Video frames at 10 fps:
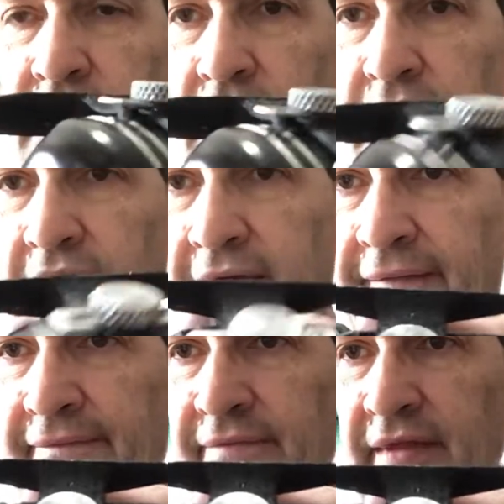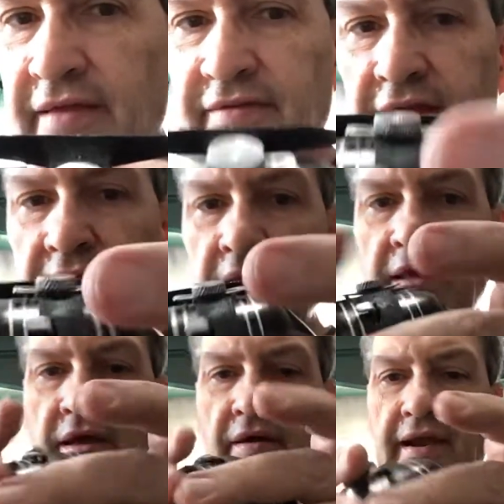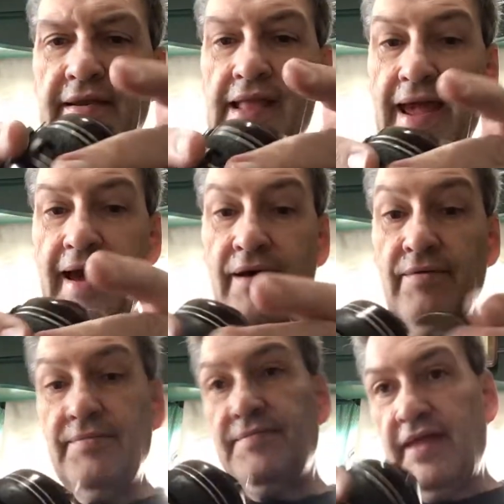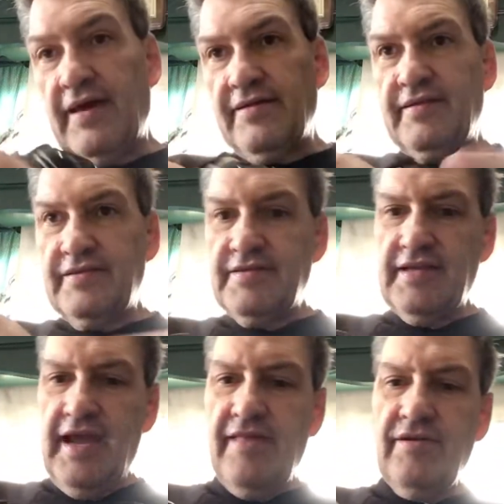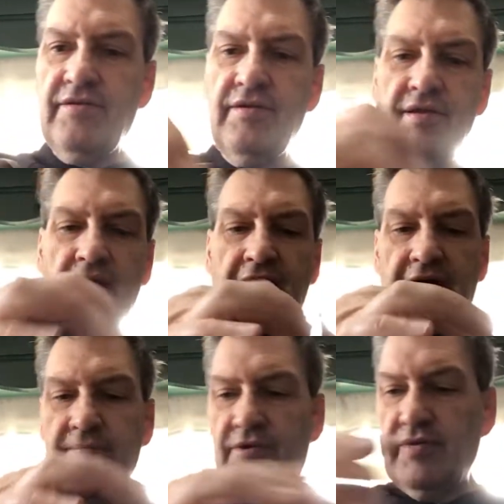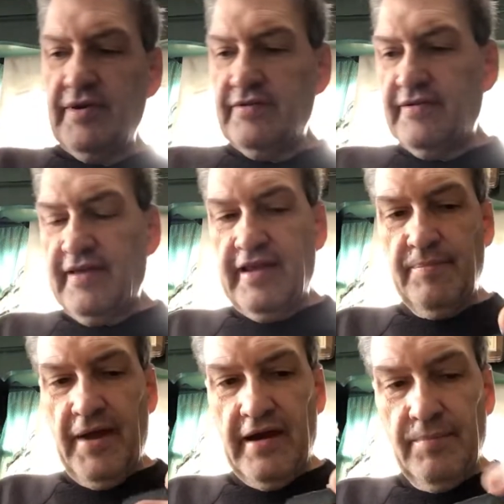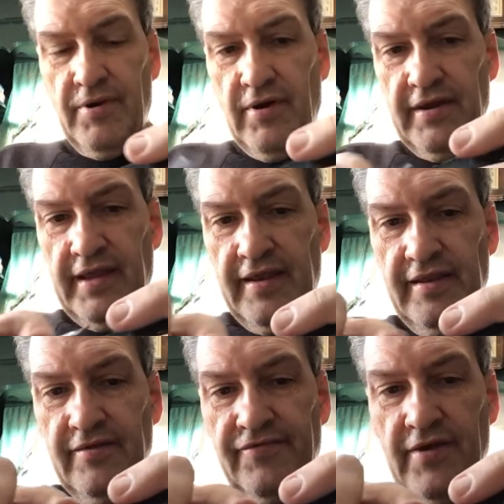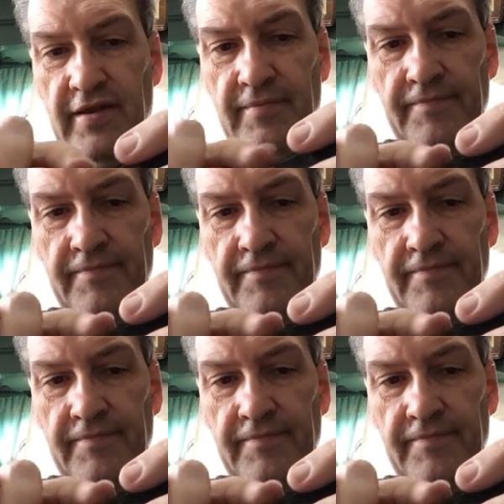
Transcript: Okay, that's it. All right, now that it's together, I'm going to take it back apart again in the front.